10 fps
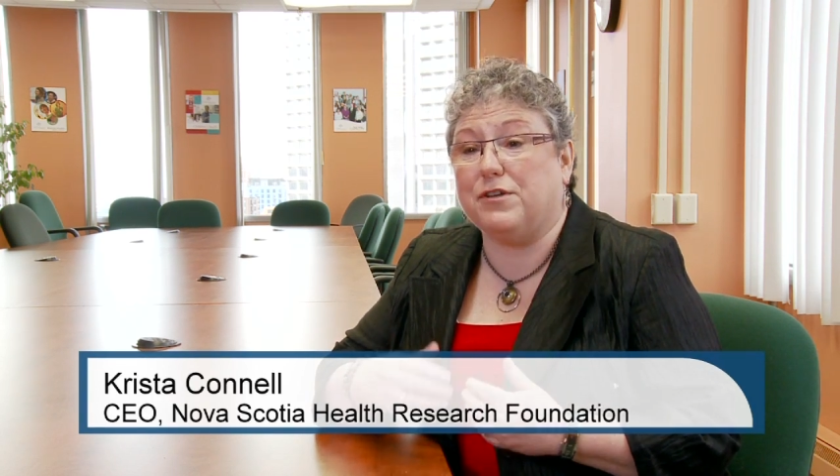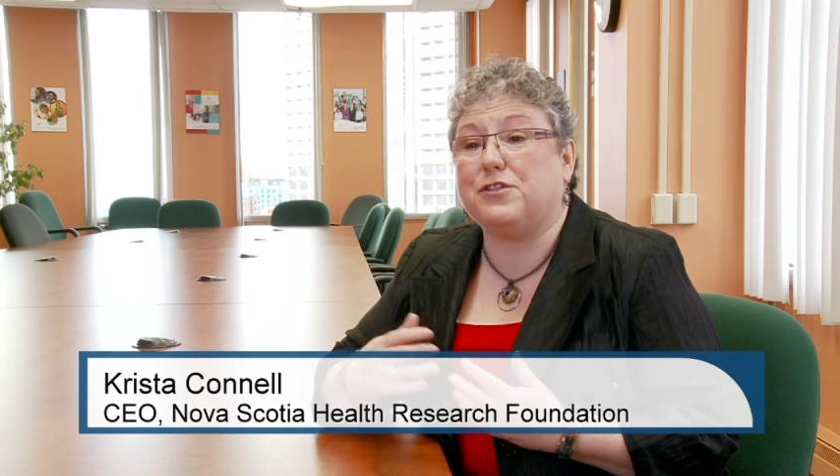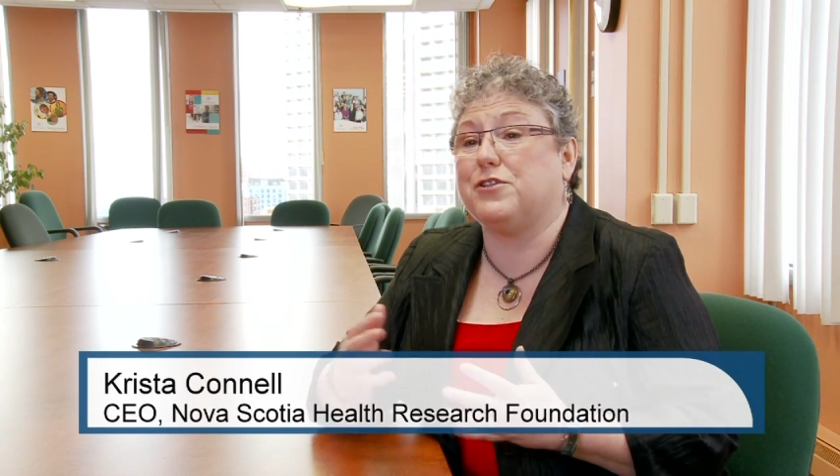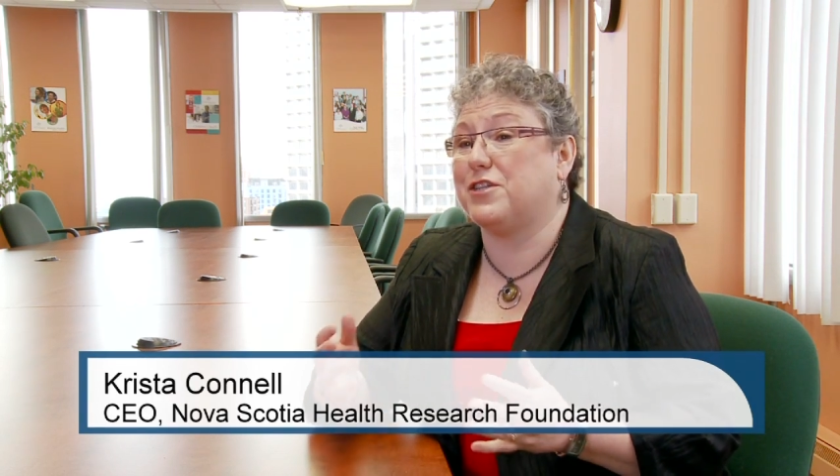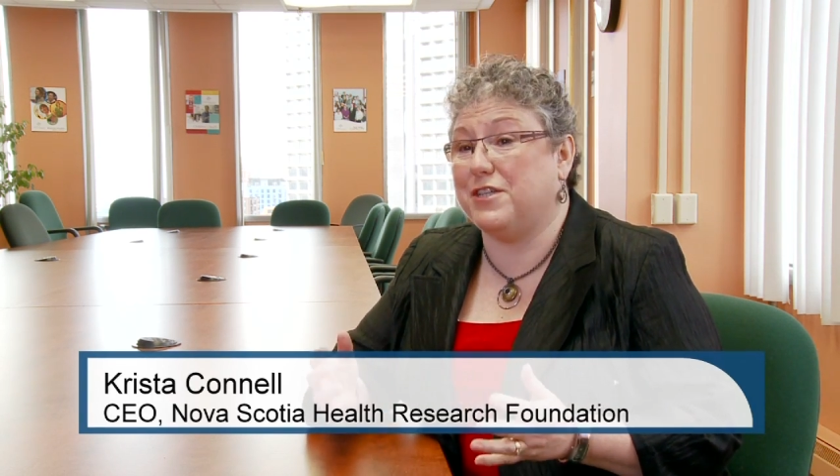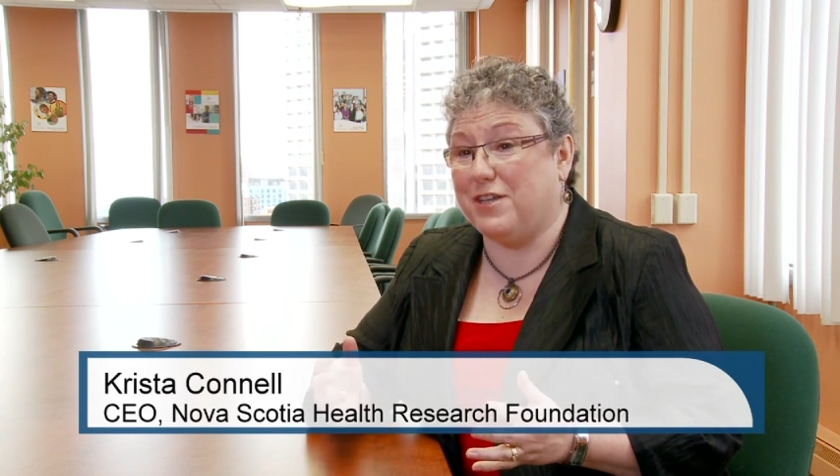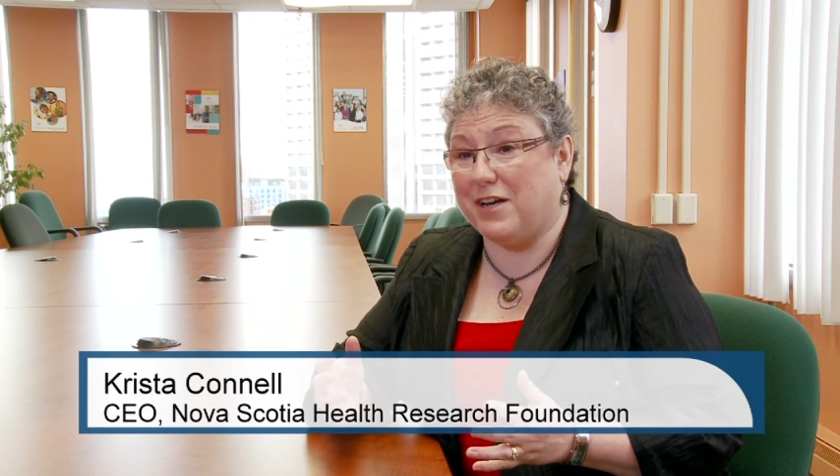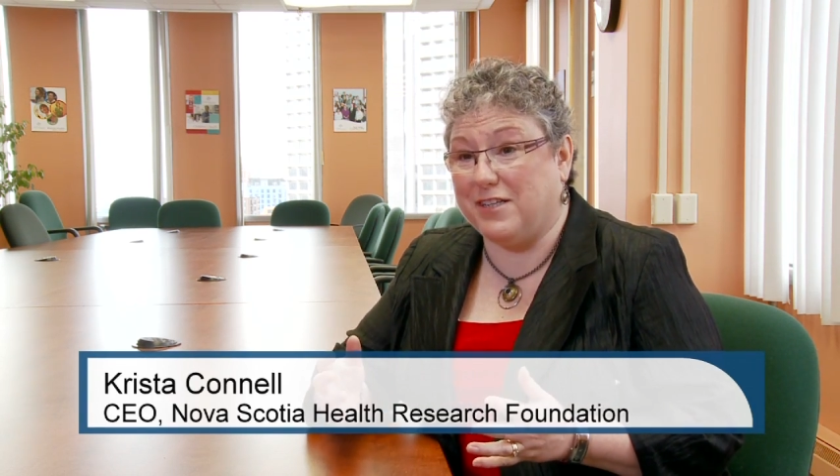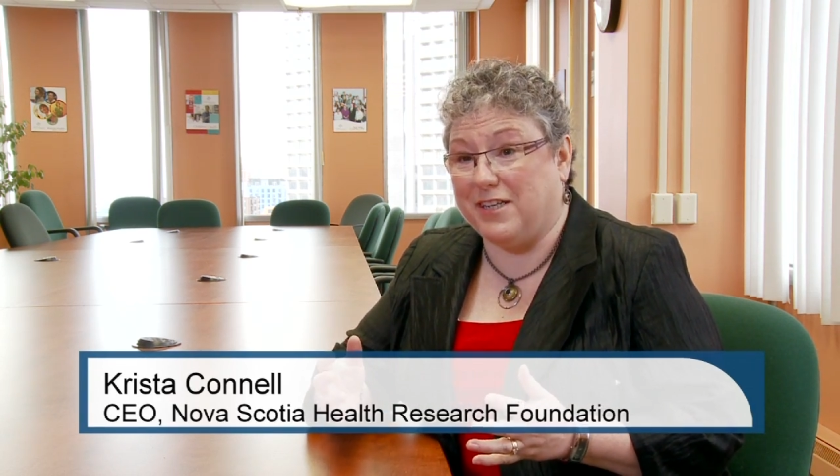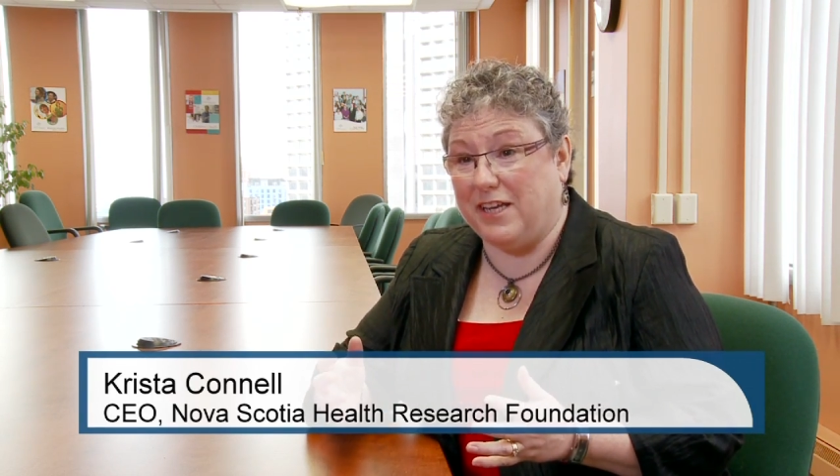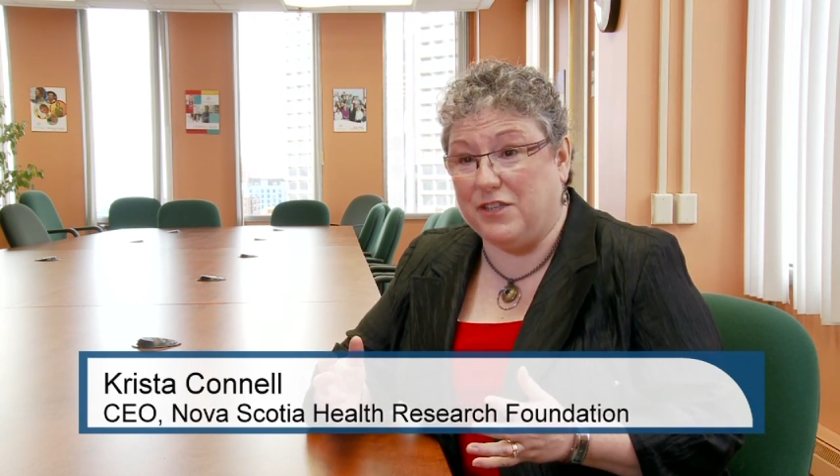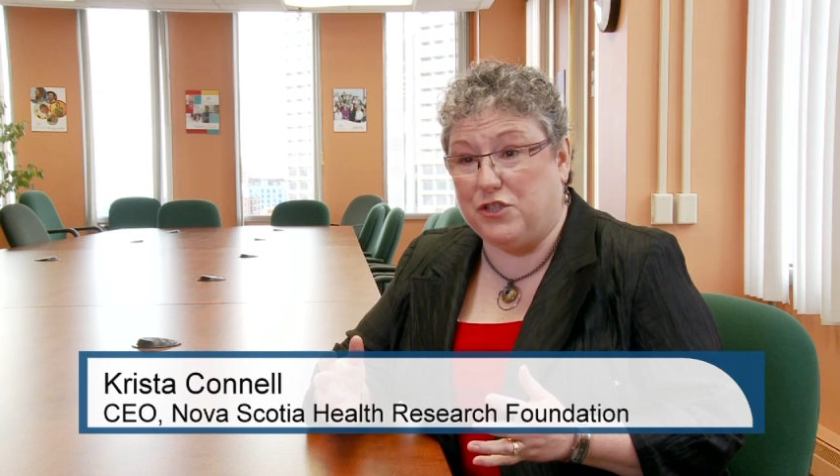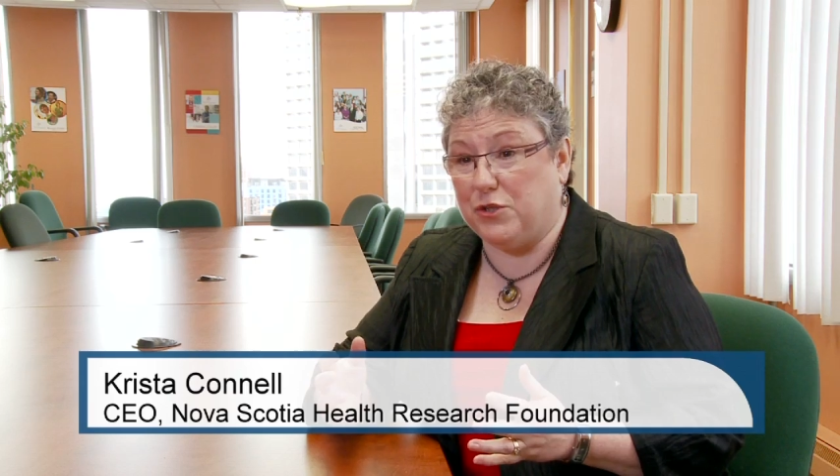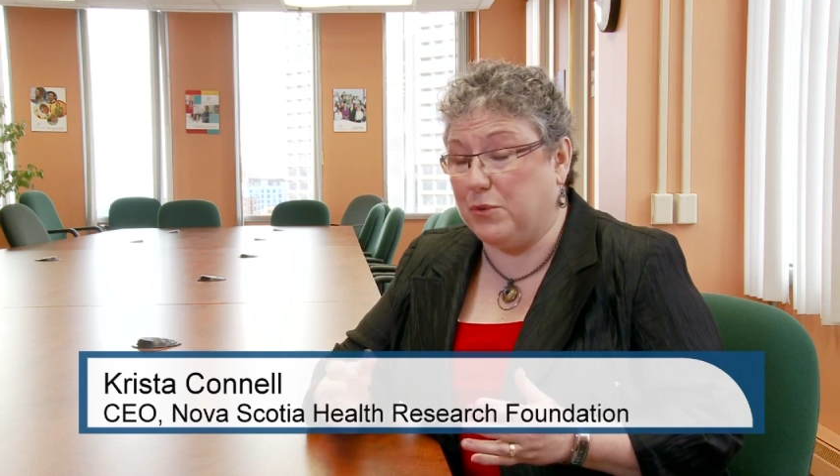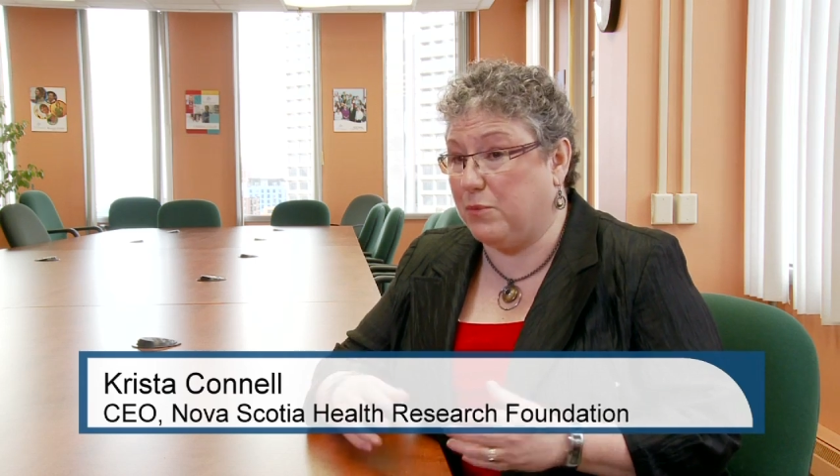research conducted
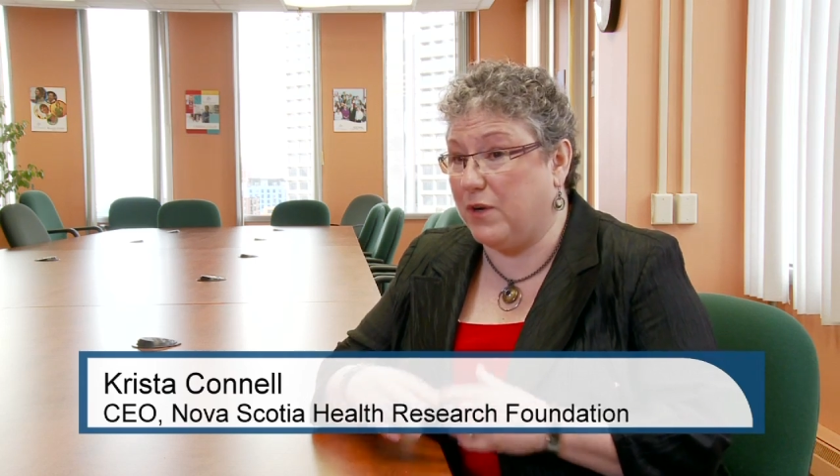into